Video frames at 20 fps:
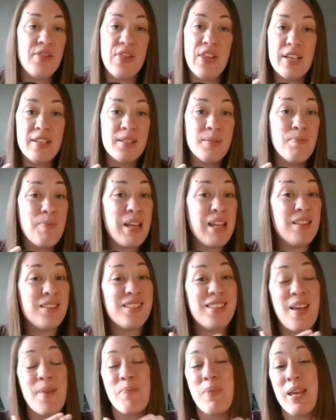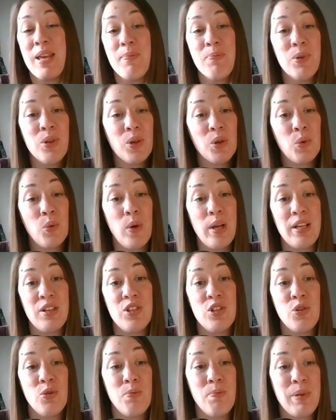This means that people are going
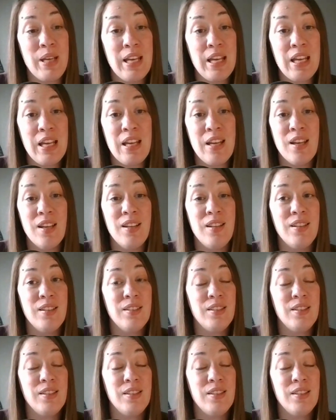to be